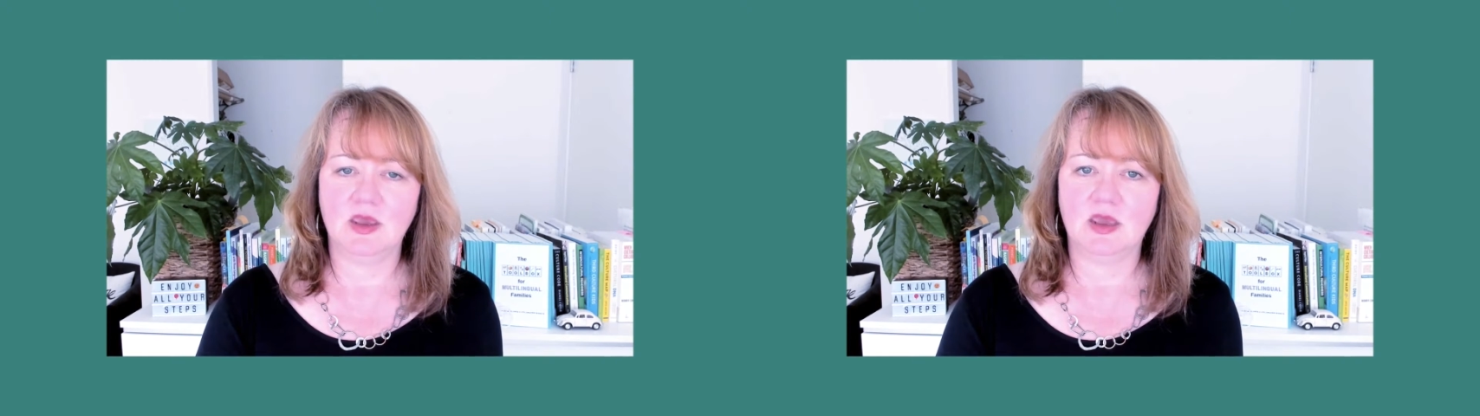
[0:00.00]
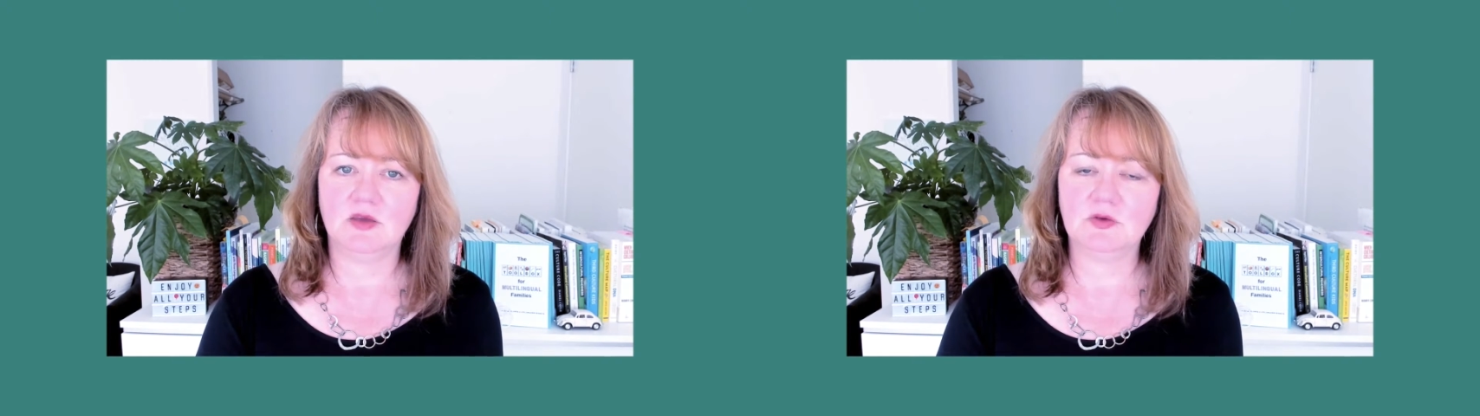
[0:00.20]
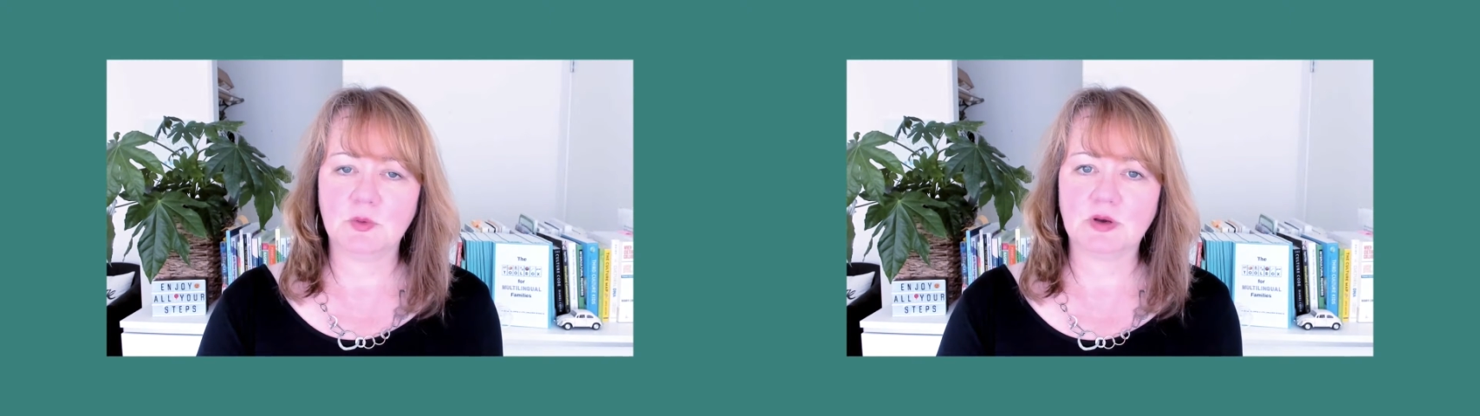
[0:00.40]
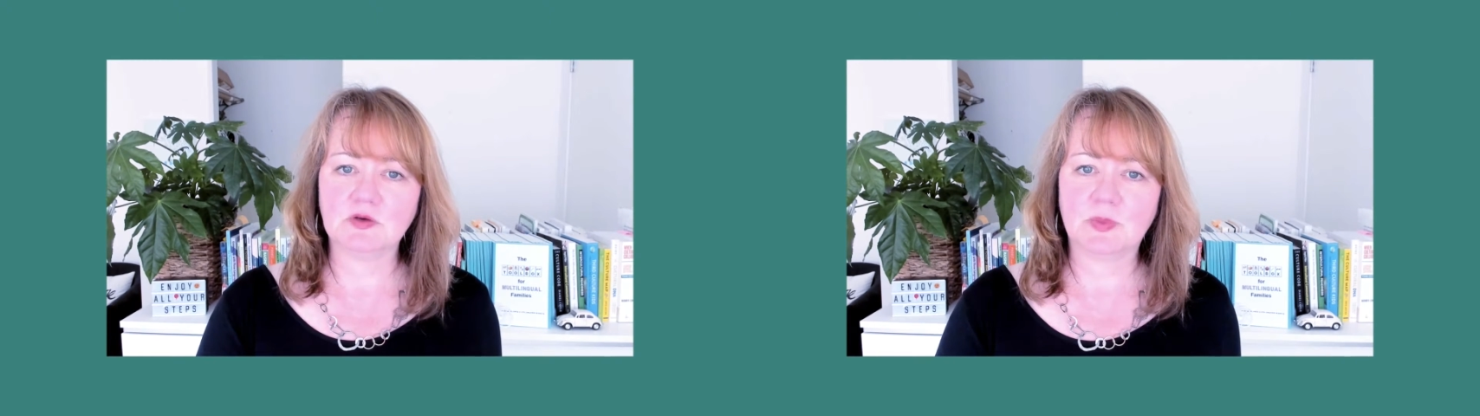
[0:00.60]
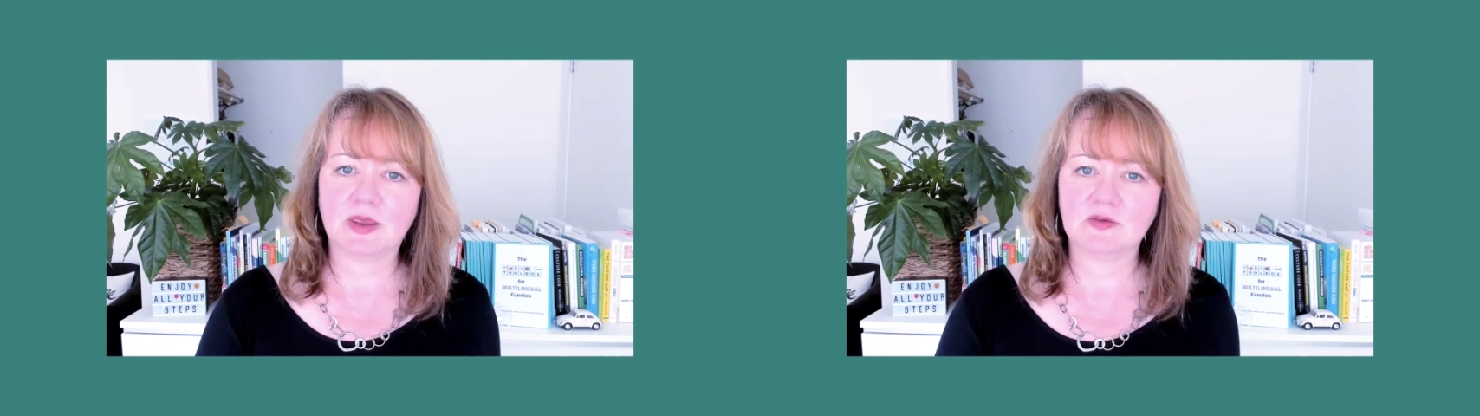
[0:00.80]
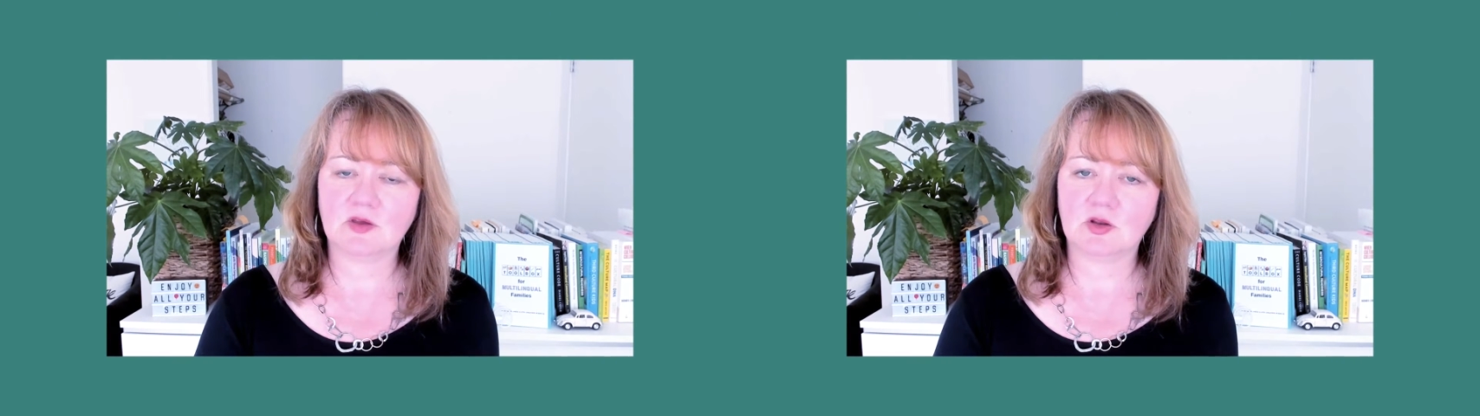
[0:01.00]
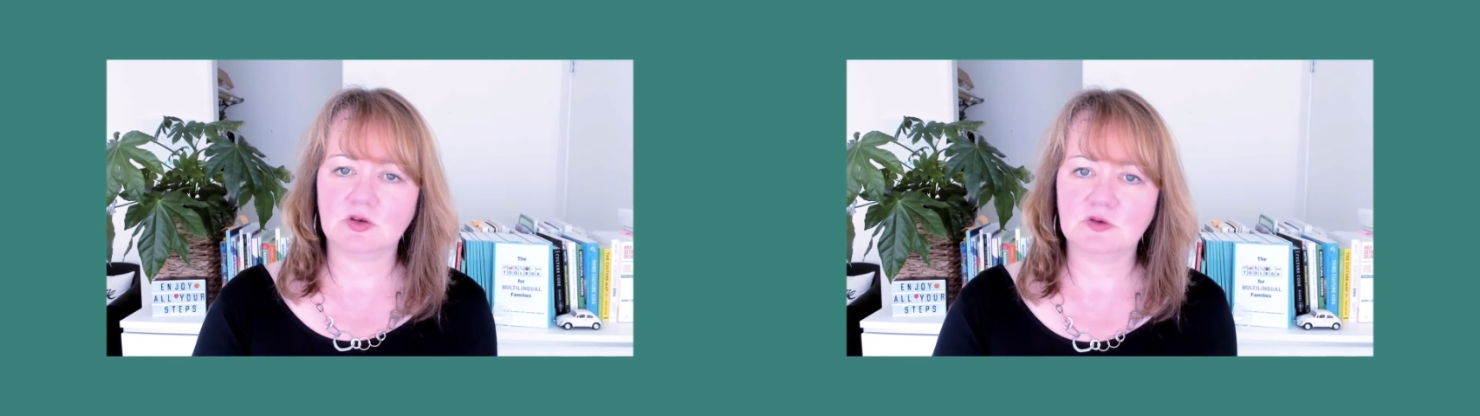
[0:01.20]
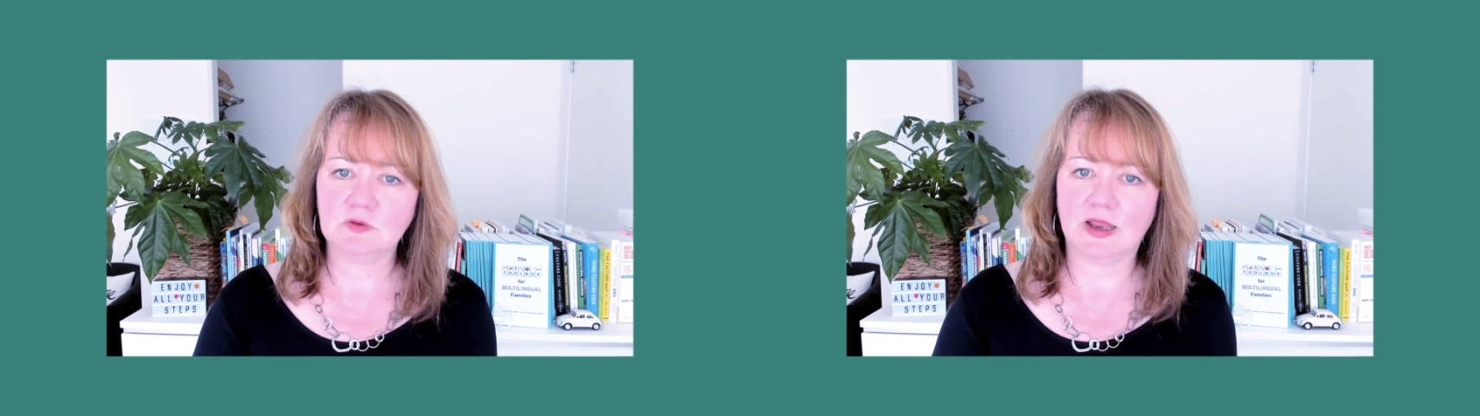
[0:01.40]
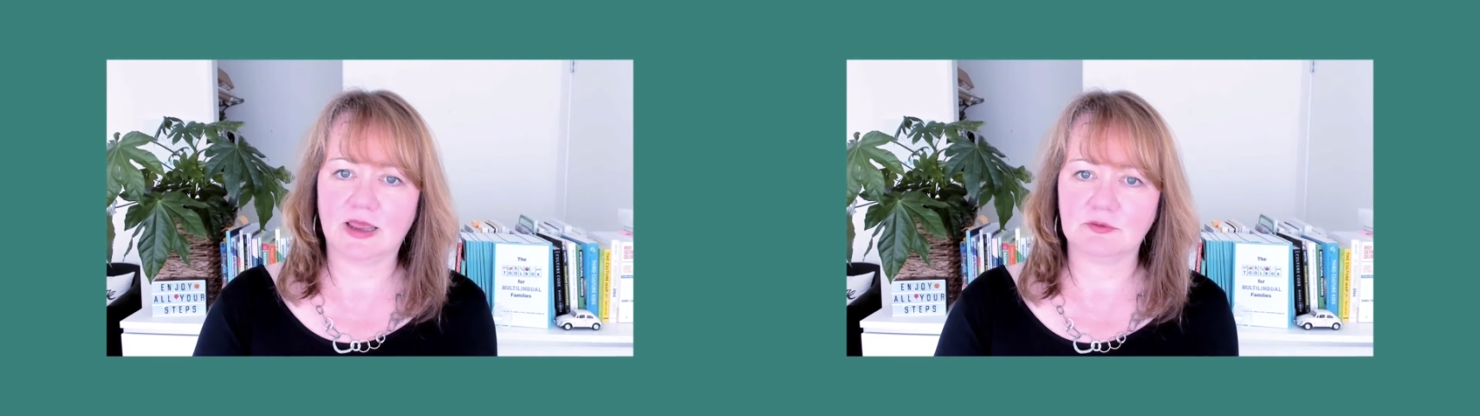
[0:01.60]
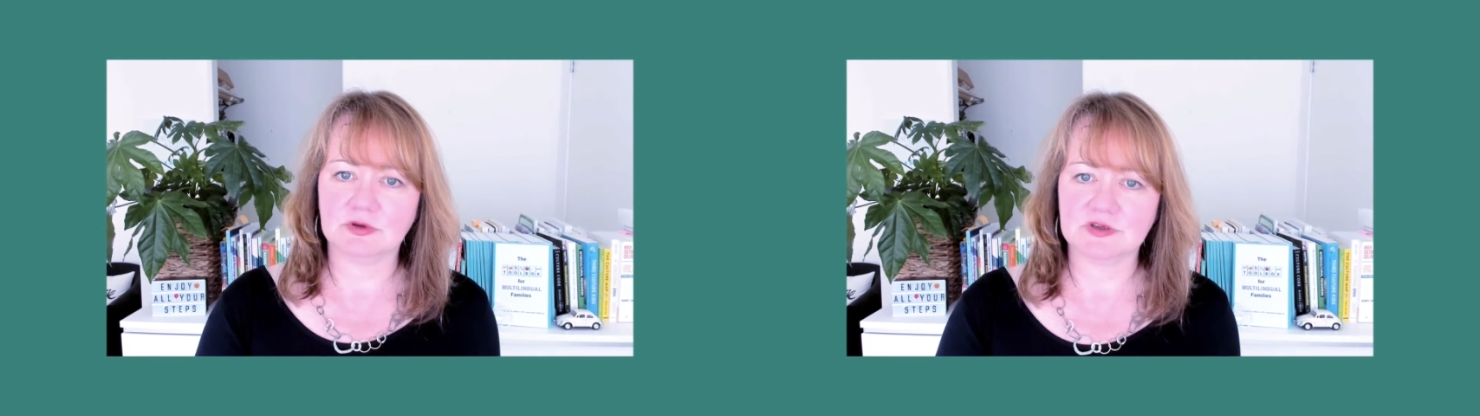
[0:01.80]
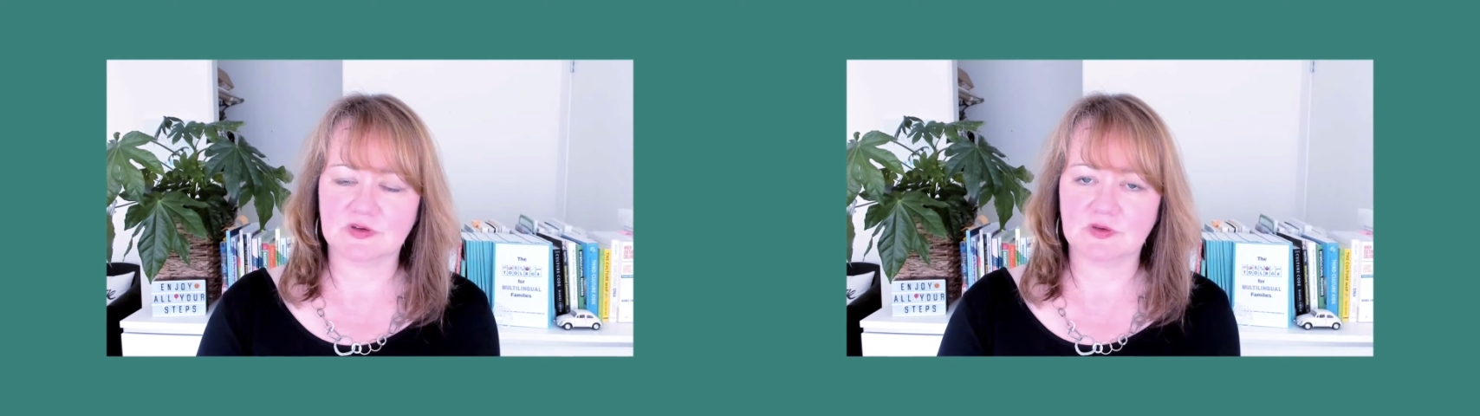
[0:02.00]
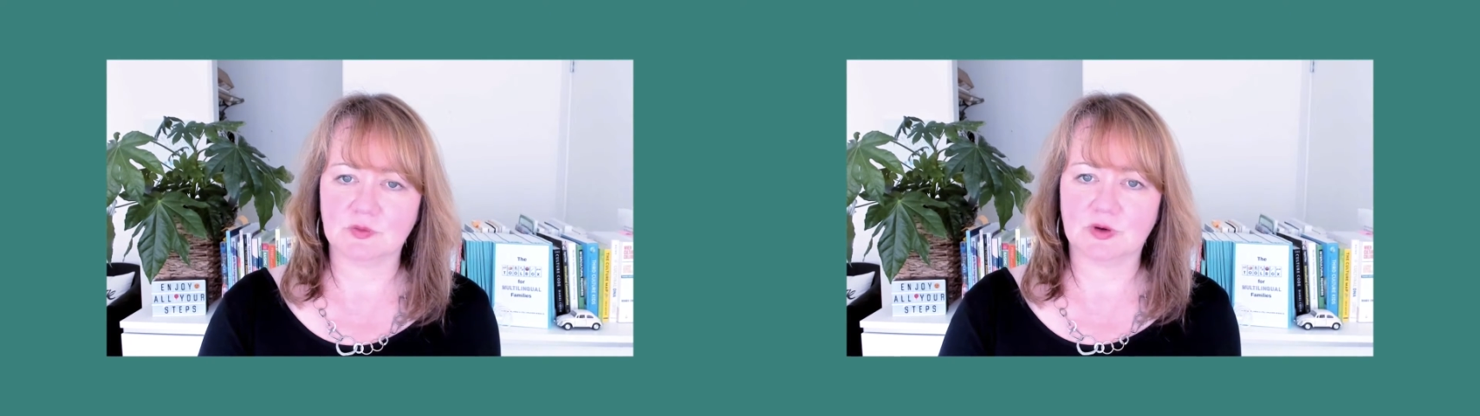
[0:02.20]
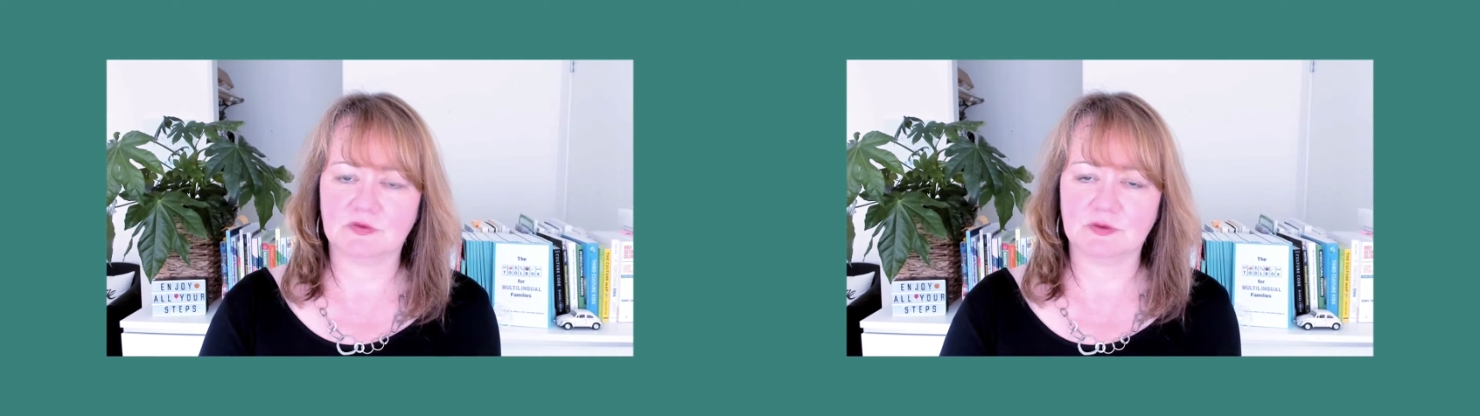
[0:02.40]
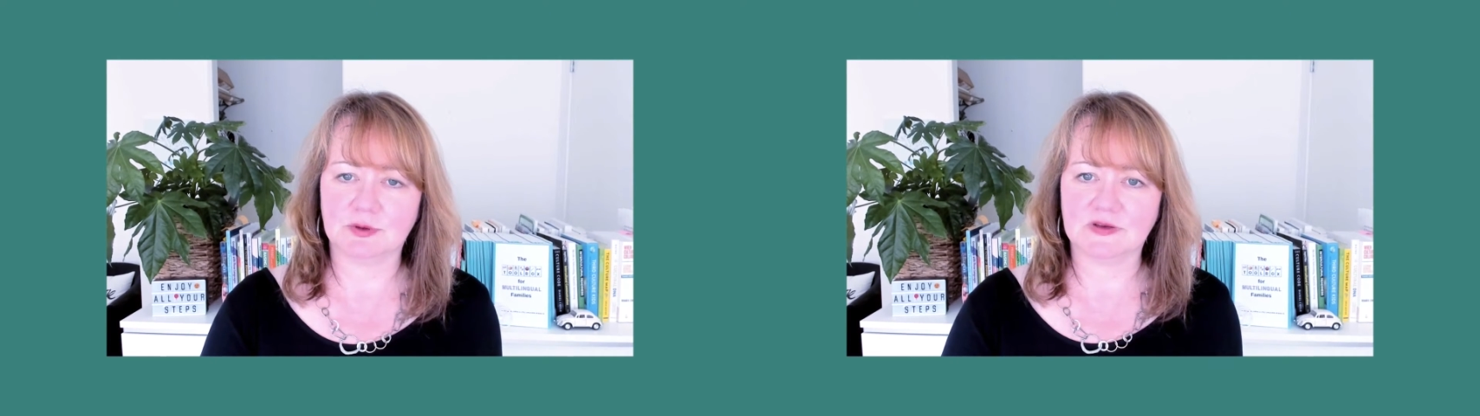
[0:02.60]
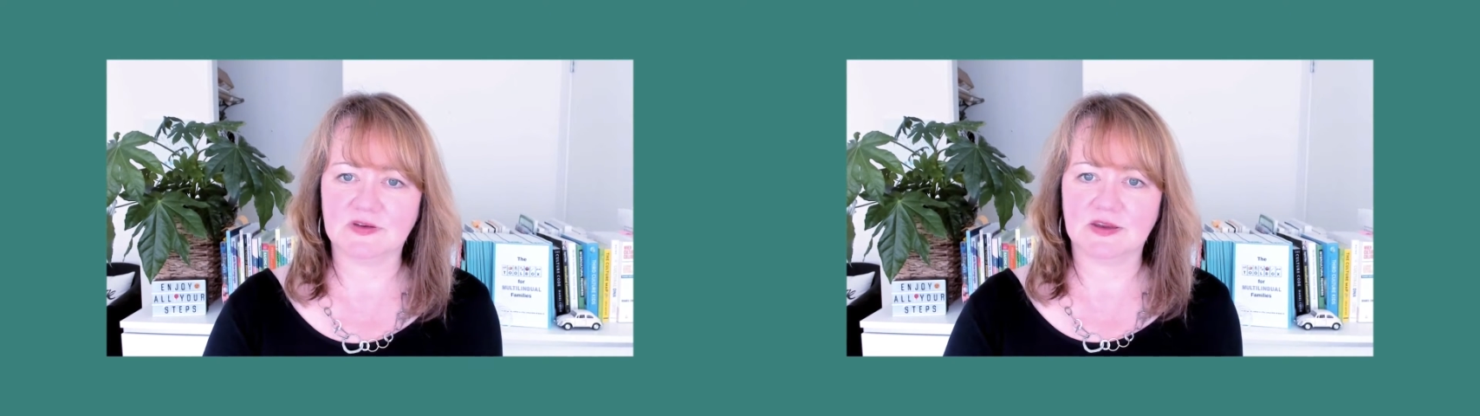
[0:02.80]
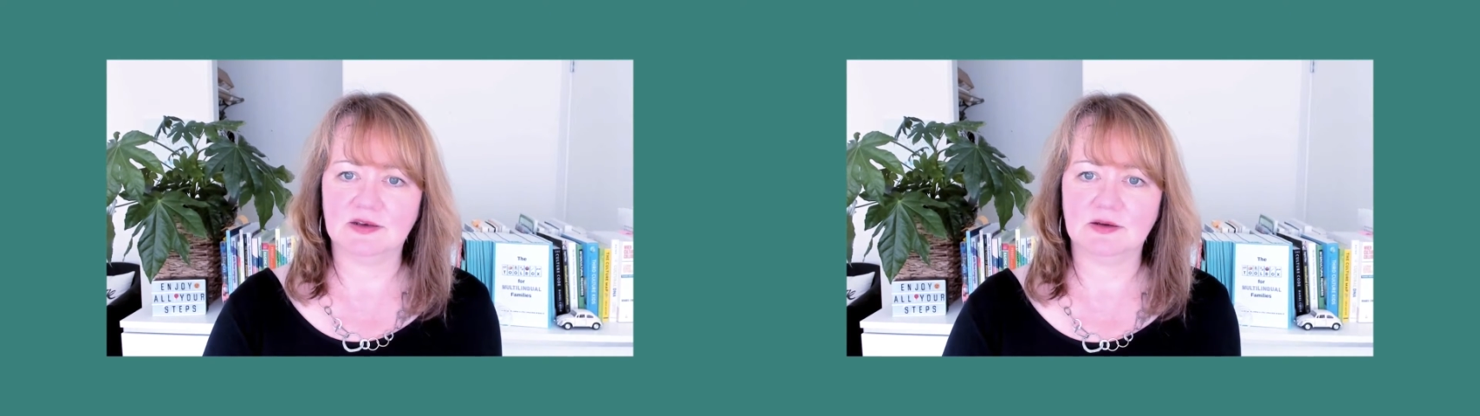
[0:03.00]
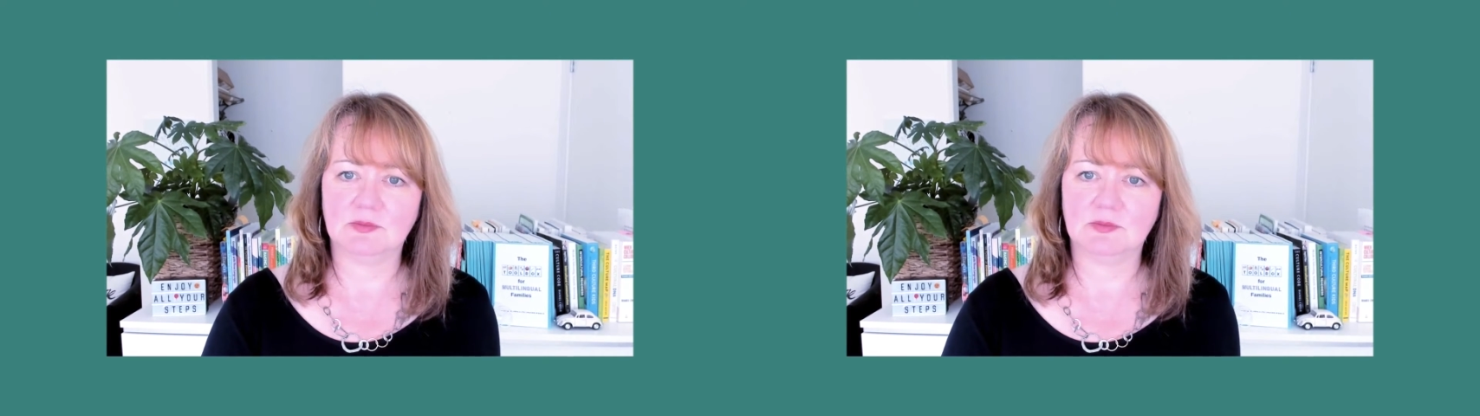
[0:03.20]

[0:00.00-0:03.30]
If we want to pass on 2 languages we're fluent in,